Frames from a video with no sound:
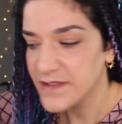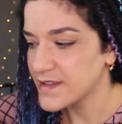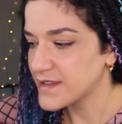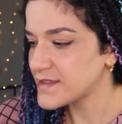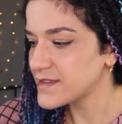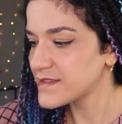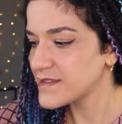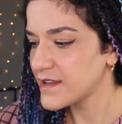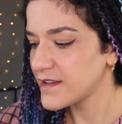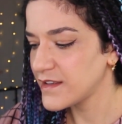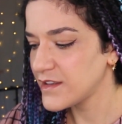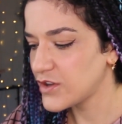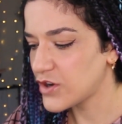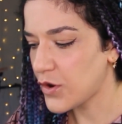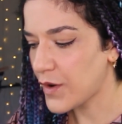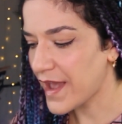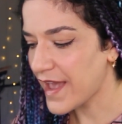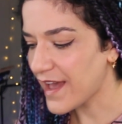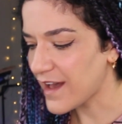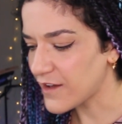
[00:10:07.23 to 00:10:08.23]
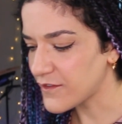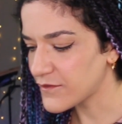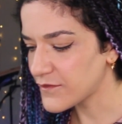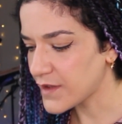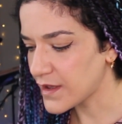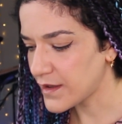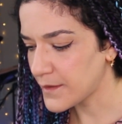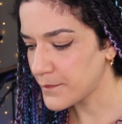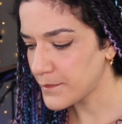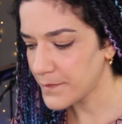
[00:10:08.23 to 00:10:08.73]
It's, I
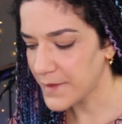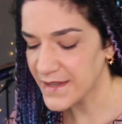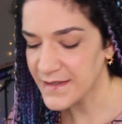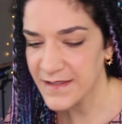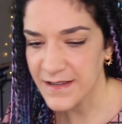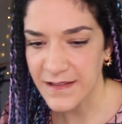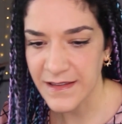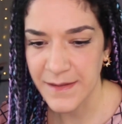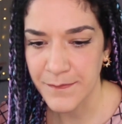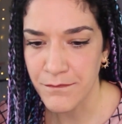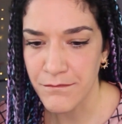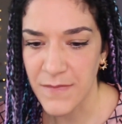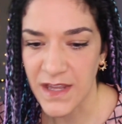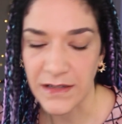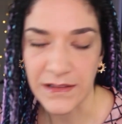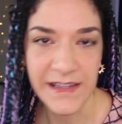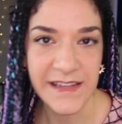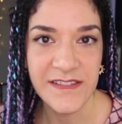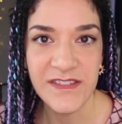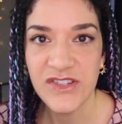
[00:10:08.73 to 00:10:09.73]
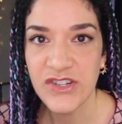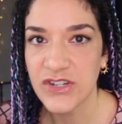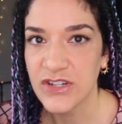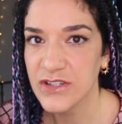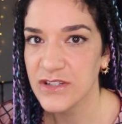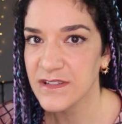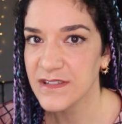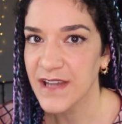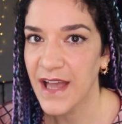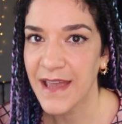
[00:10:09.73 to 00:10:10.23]
have basically Middle
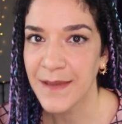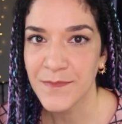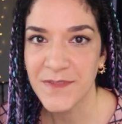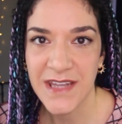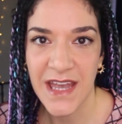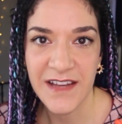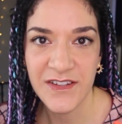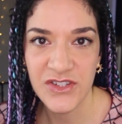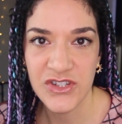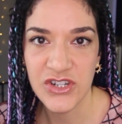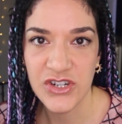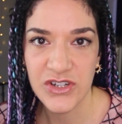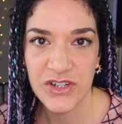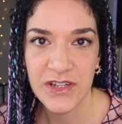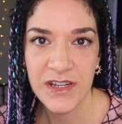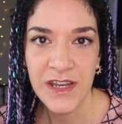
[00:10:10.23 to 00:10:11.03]
Eastern type textured